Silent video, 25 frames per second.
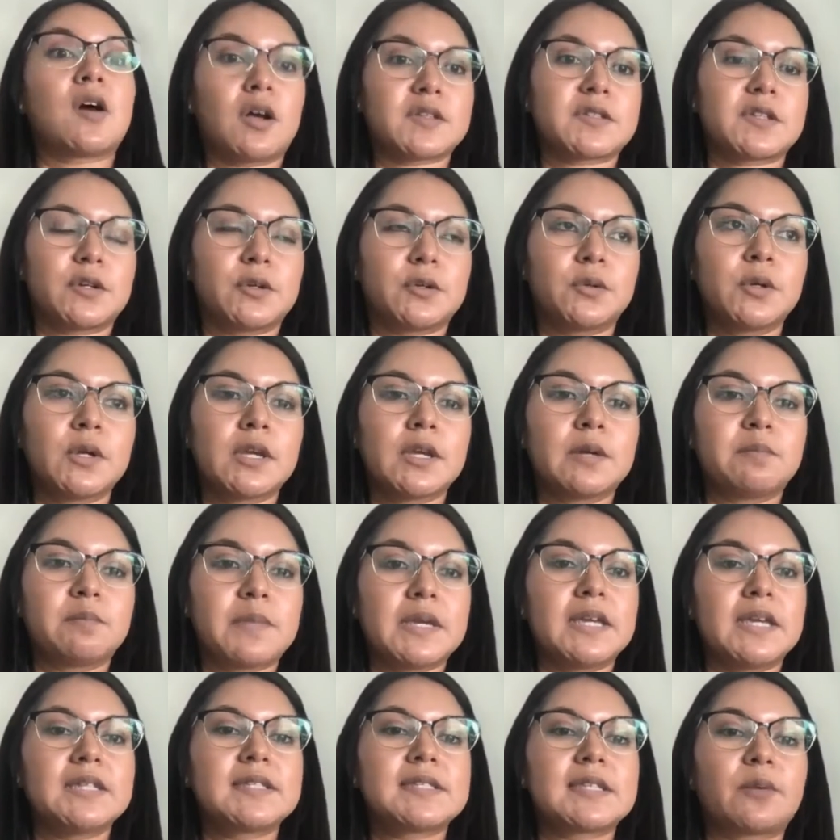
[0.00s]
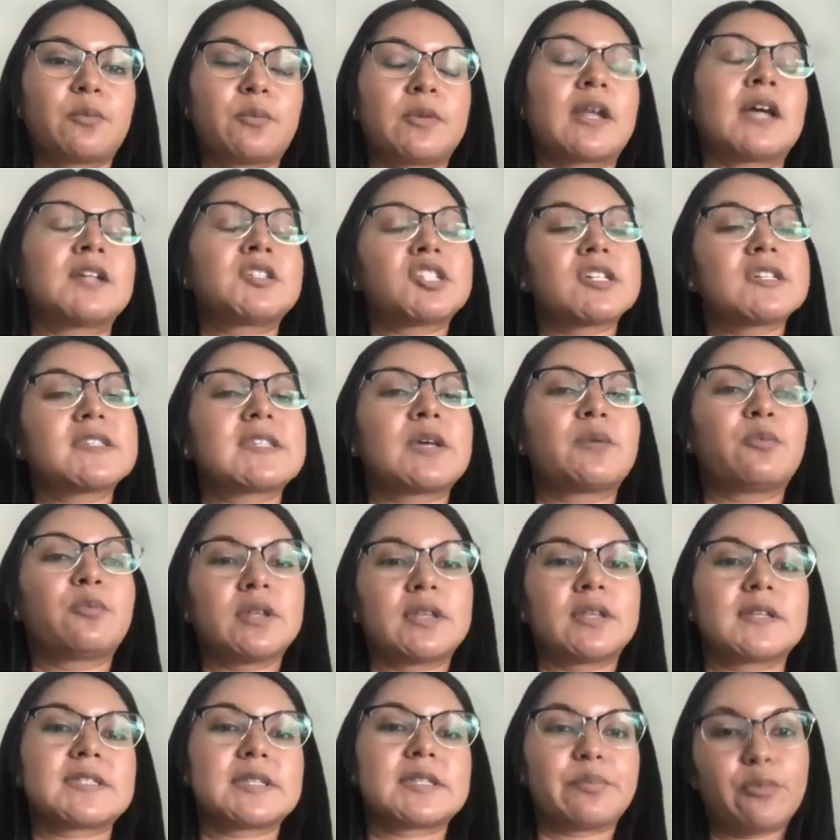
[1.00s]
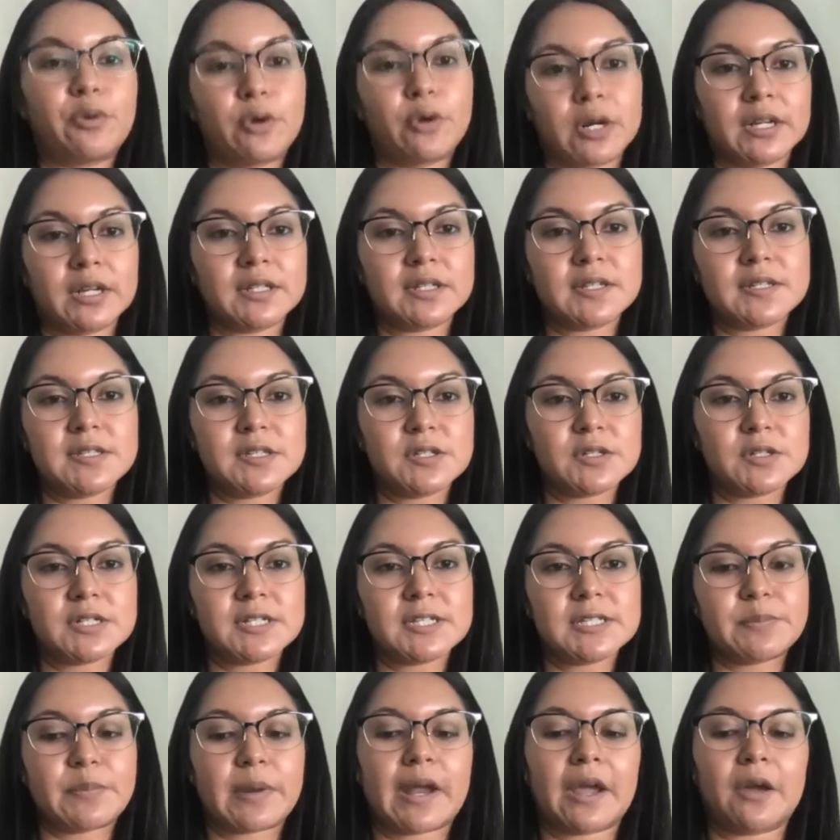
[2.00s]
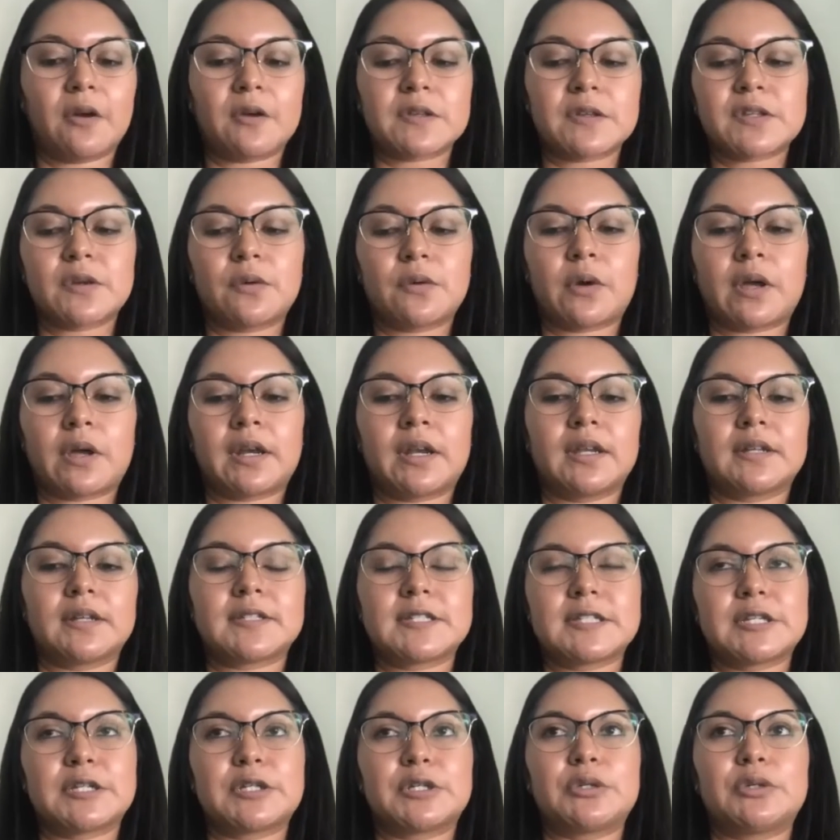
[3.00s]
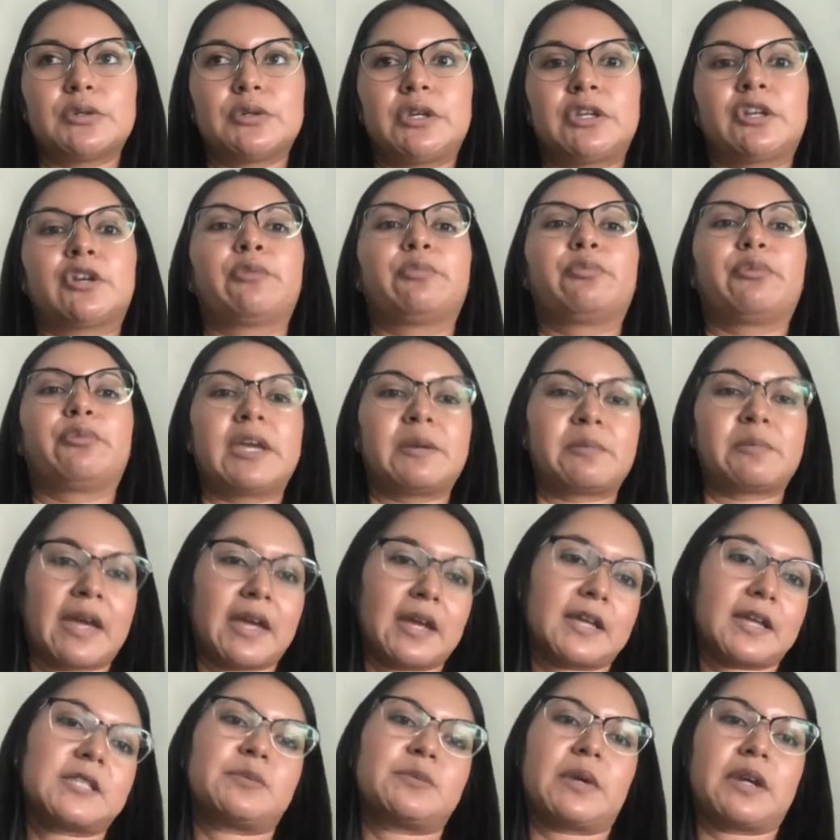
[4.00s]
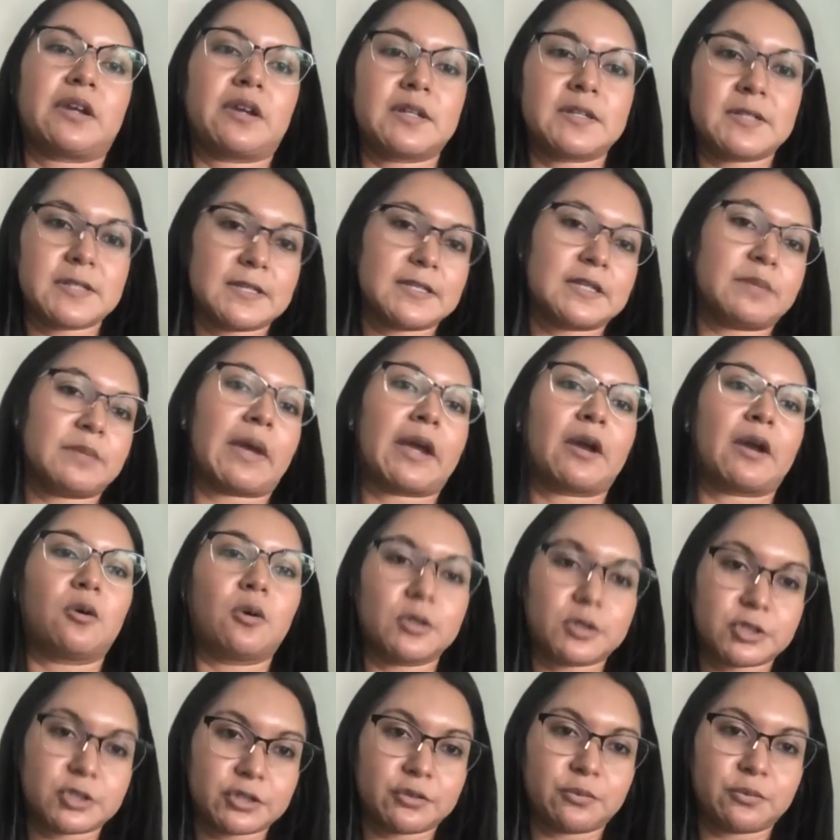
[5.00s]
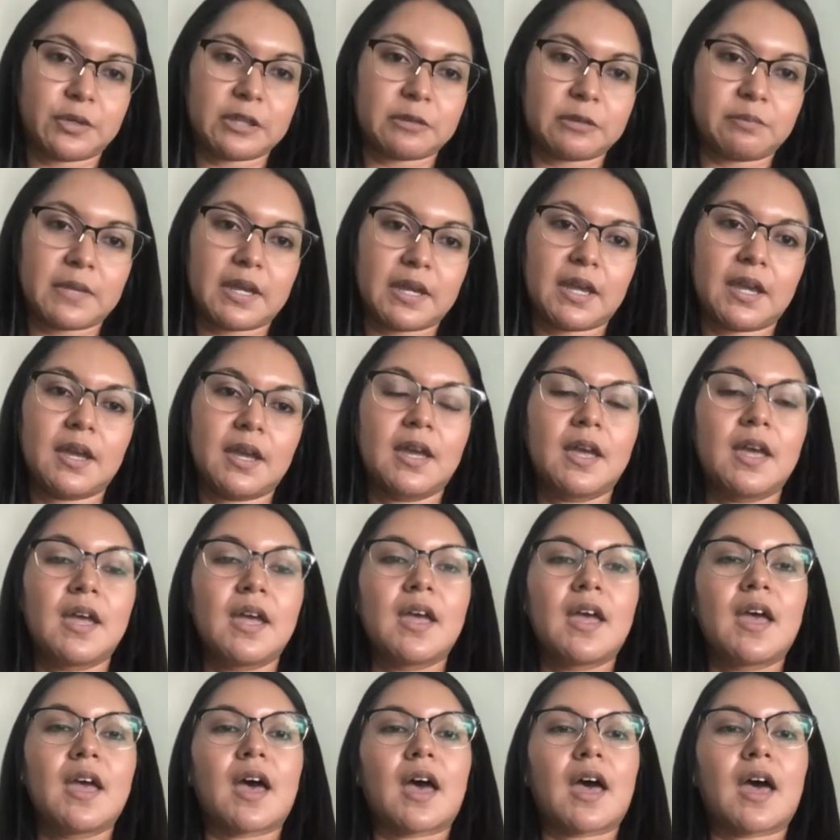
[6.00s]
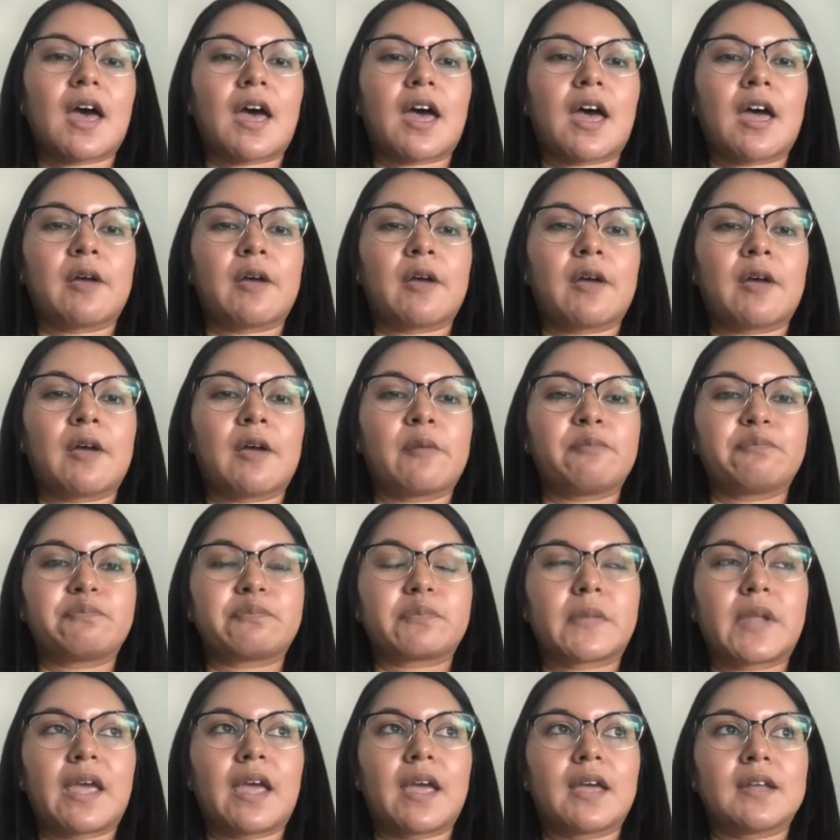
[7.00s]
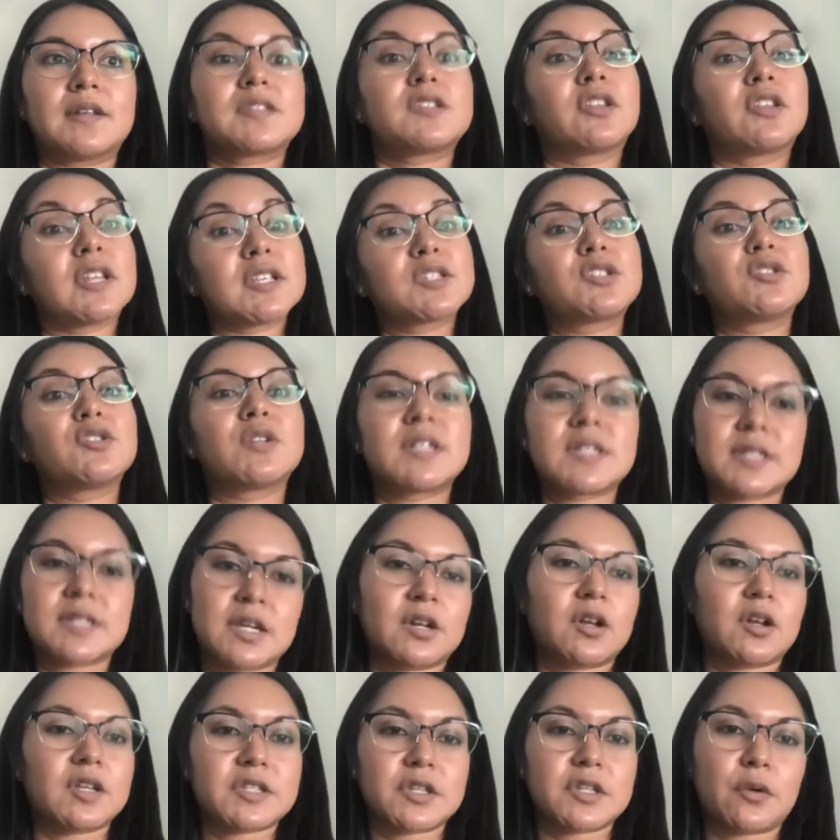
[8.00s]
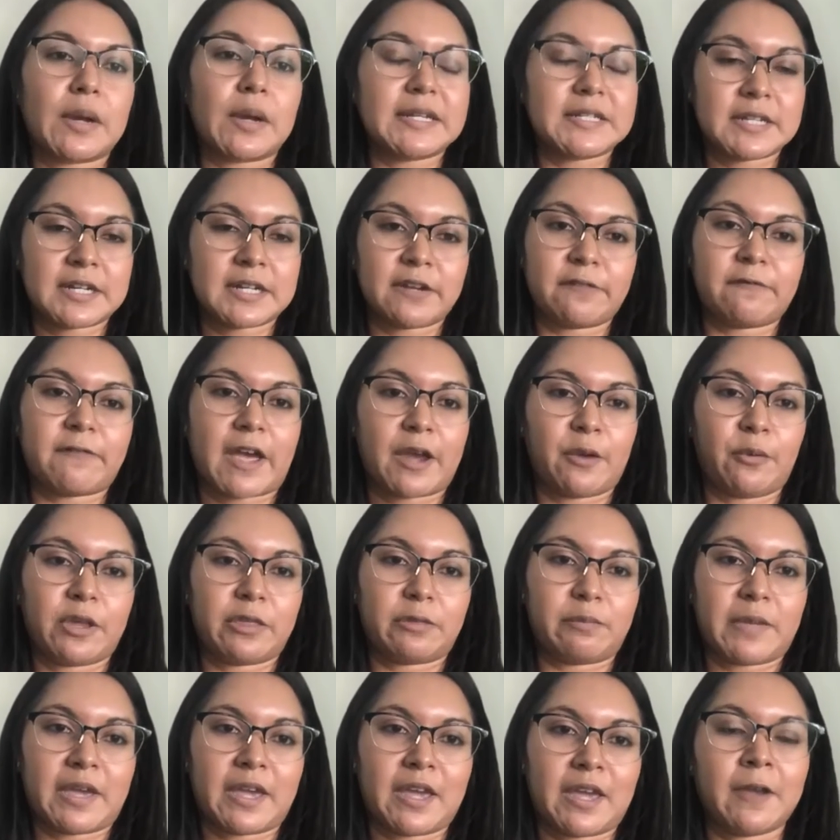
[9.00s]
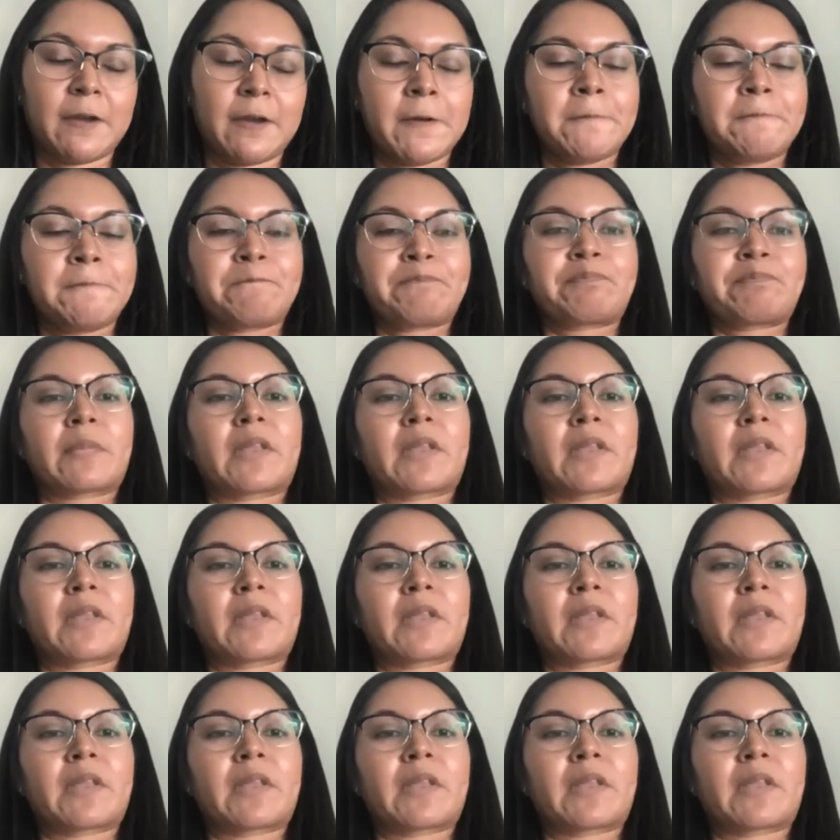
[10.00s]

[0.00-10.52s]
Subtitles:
also be not just someone that supported the students, but I also wanted to, bring my experiences and my culture with me. And so that students could also identify with me.